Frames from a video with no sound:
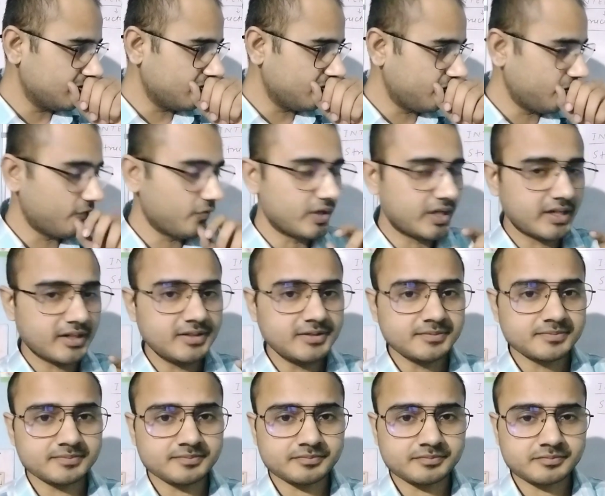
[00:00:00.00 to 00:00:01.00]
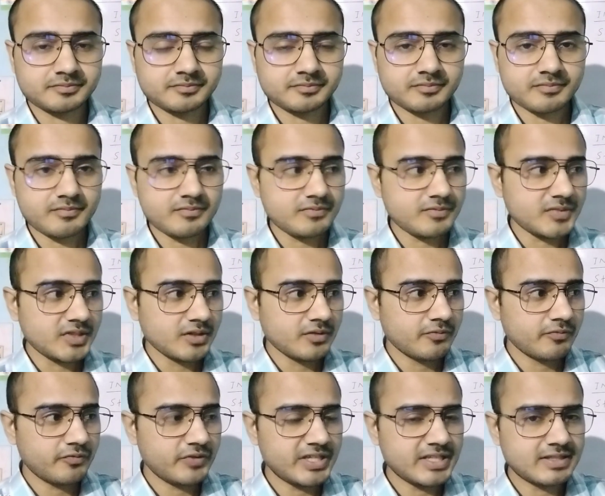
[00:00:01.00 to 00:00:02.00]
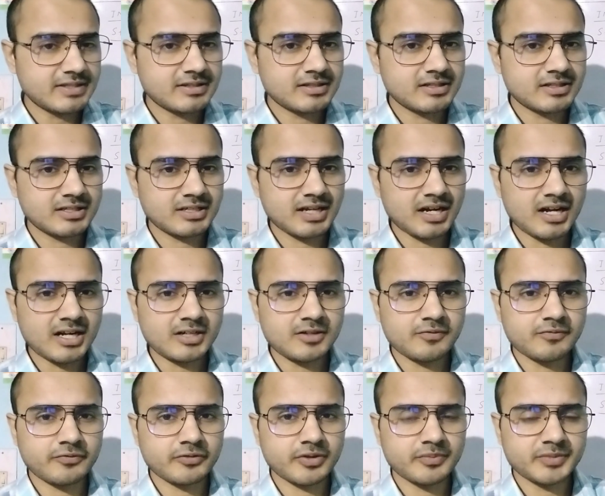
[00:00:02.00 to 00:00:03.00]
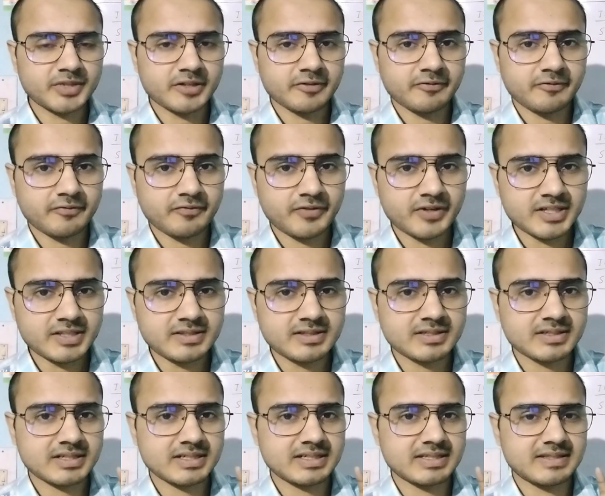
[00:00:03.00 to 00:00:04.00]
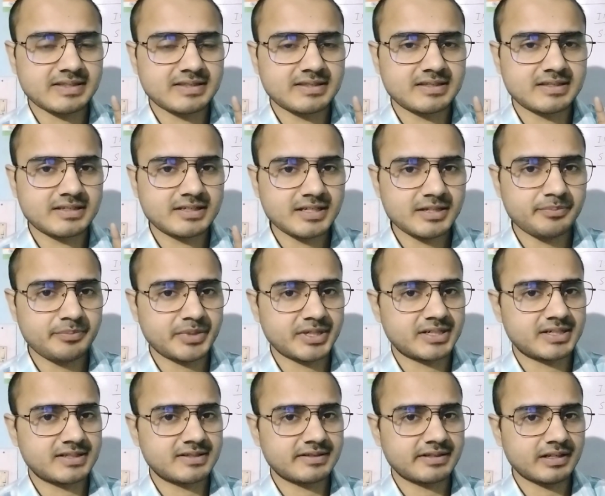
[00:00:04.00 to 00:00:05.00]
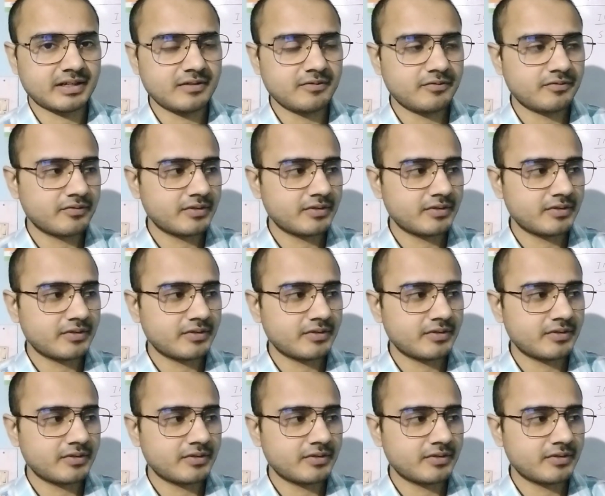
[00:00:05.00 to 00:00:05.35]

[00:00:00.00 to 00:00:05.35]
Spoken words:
where we start from the first step itself